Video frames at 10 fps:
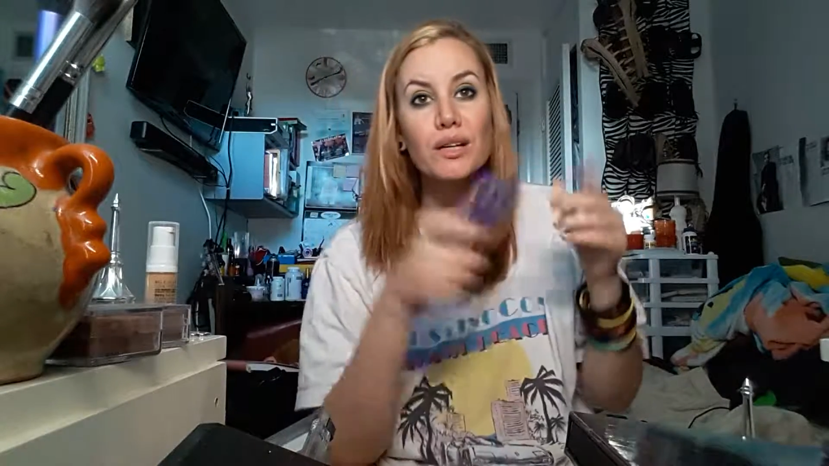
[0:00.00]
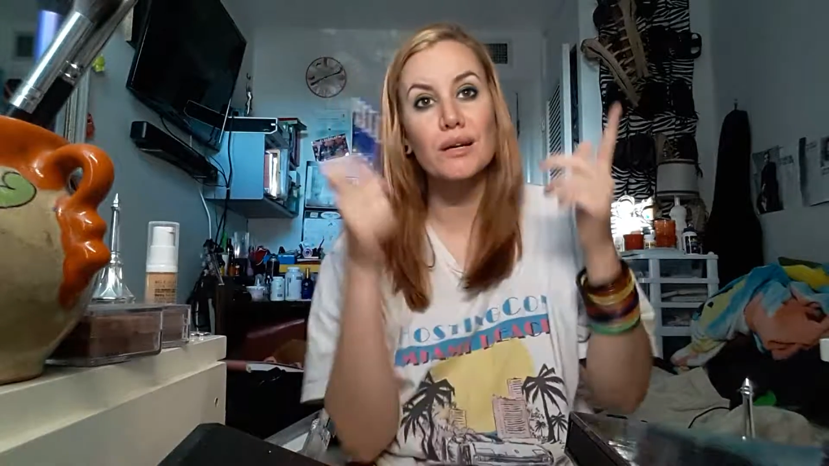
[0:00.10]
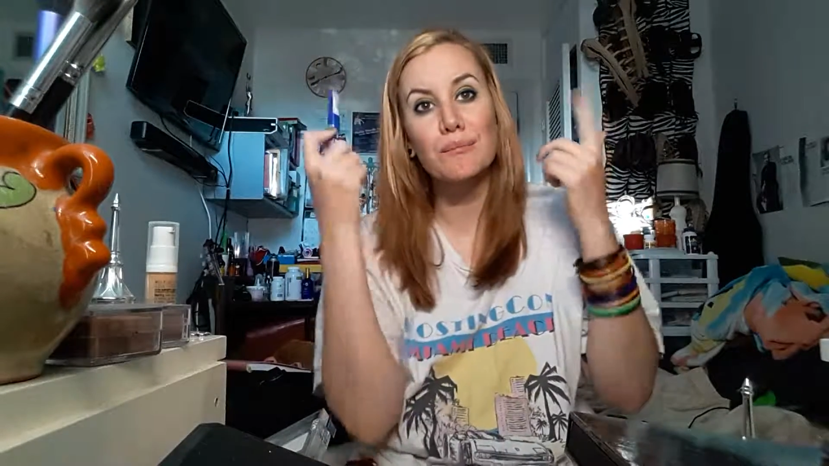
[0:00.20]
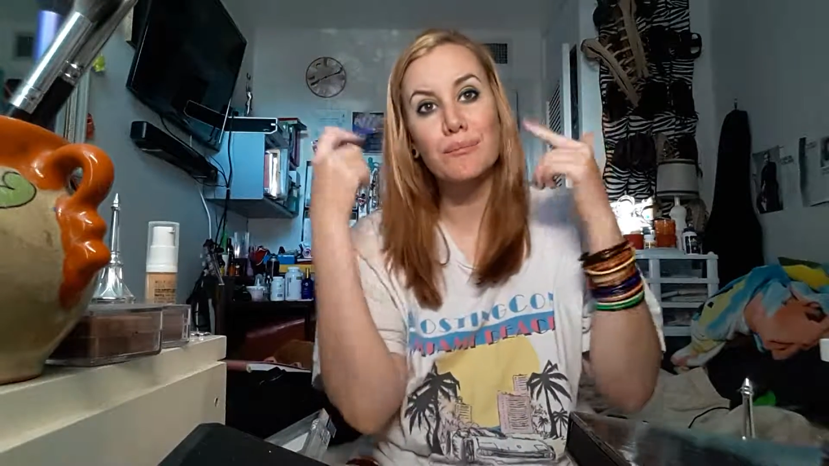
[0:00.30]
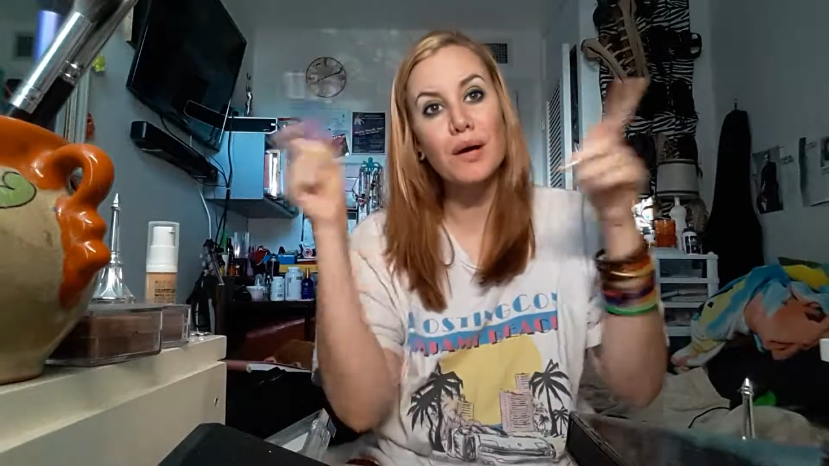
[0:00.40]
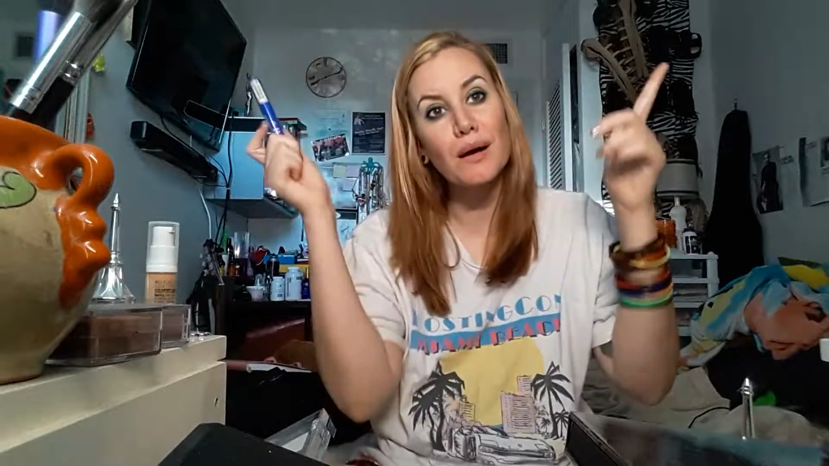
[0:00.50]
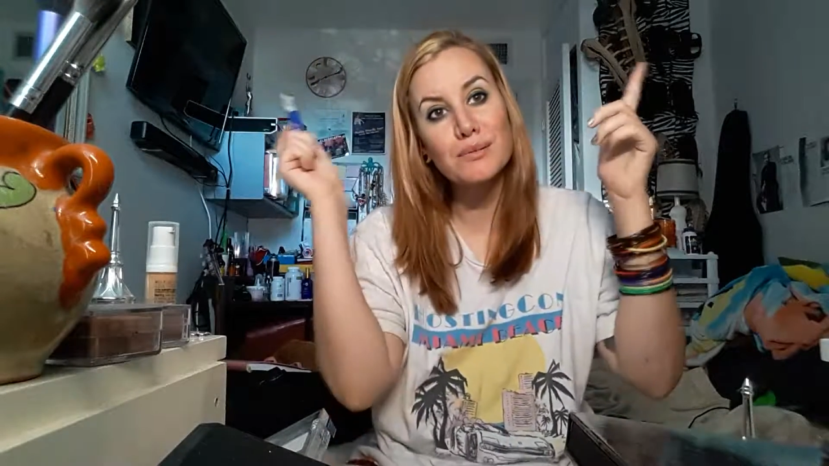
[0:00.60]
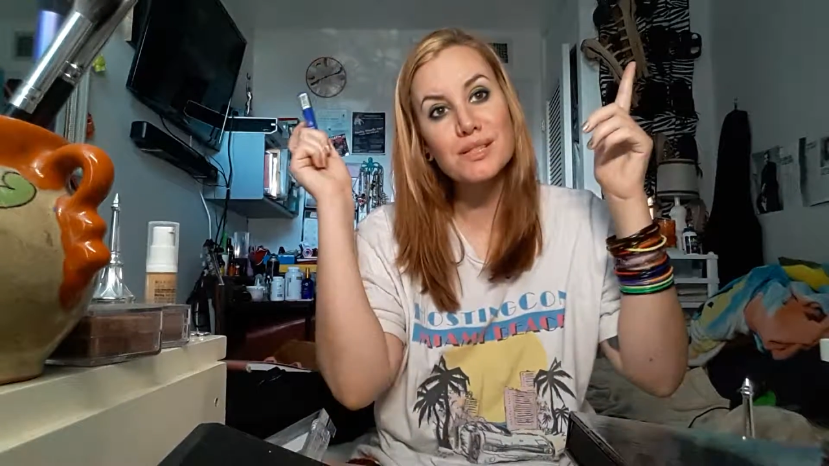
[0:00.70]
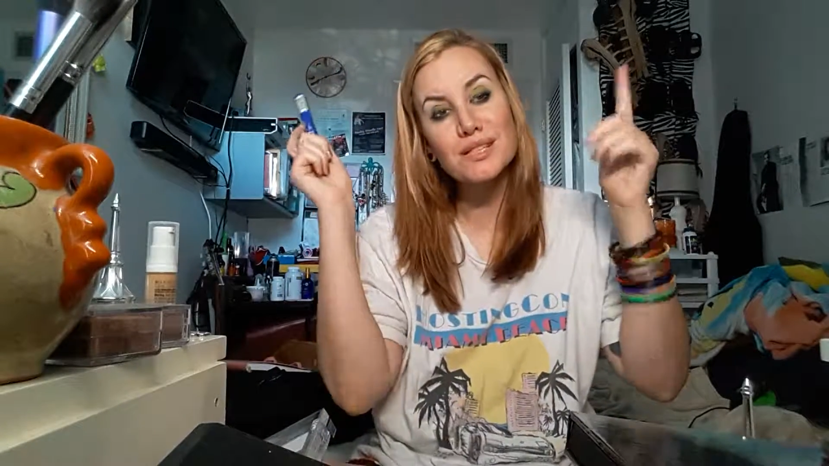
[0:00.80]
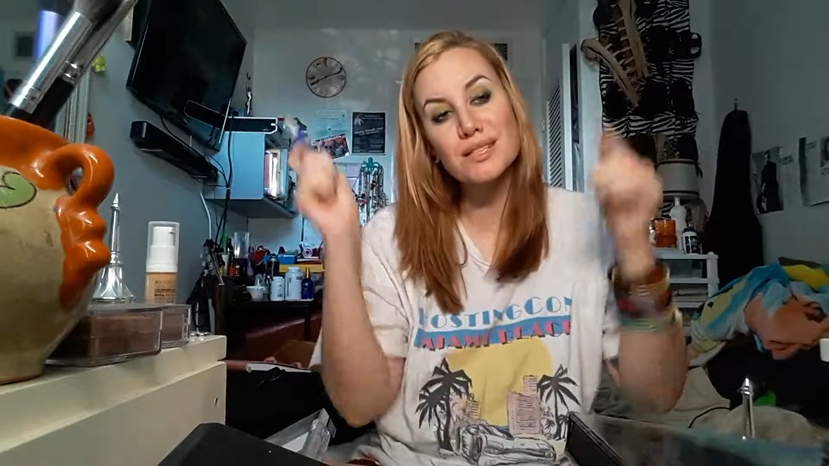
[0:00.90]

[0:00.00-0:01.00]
kind of pops the